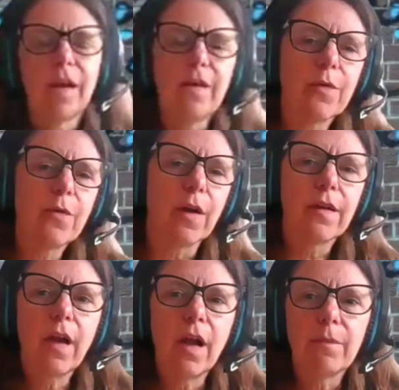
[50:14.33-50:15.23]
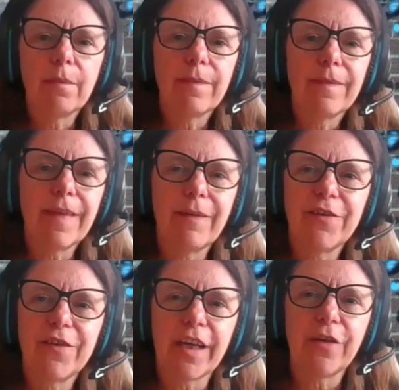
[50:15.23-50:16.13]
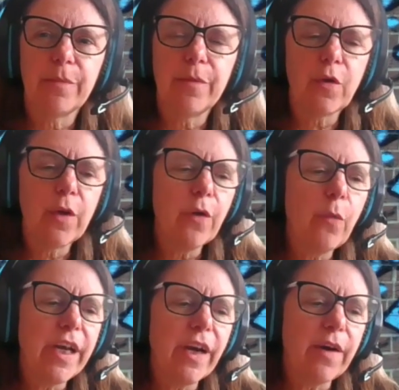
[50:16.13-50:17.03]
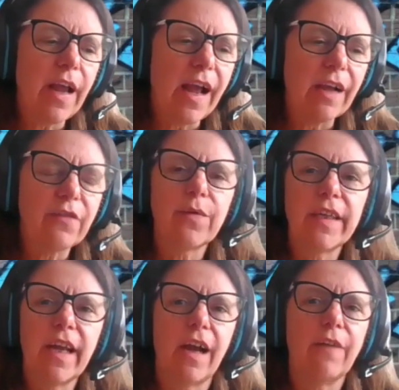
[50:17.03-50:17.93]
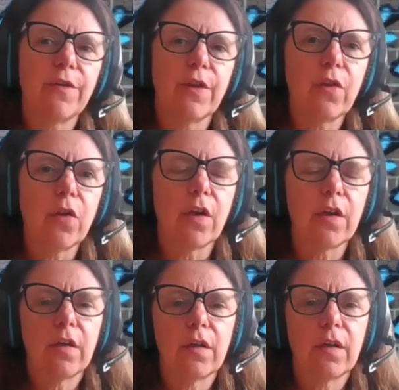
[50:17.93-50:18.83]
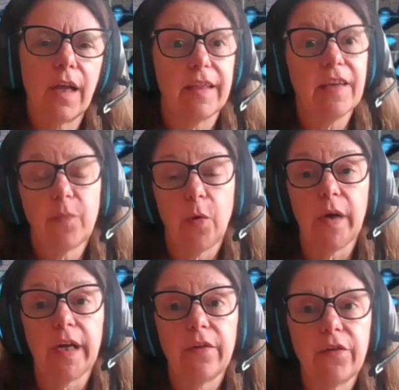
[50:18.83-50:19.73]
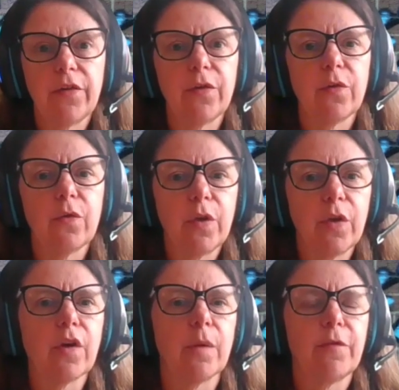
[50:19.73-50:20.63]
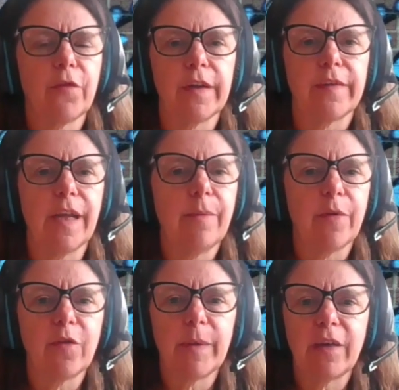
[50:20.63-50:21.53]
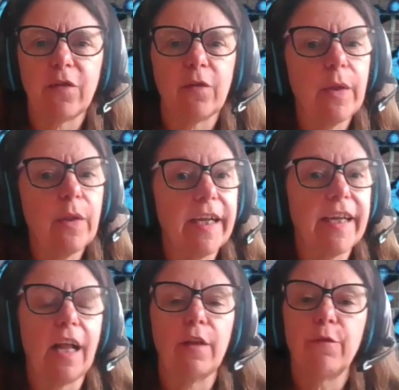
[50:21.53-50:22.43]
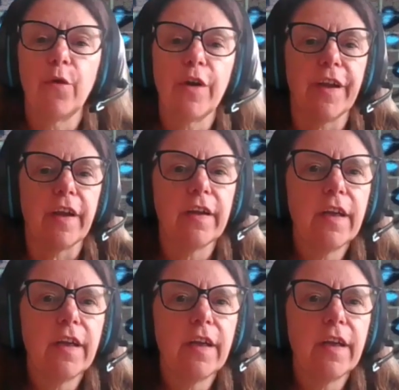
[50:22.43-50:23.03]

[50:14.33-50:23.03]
cool. I want to check out your book. We don't actually have to look at this point to Europe for examples, because if we look in California,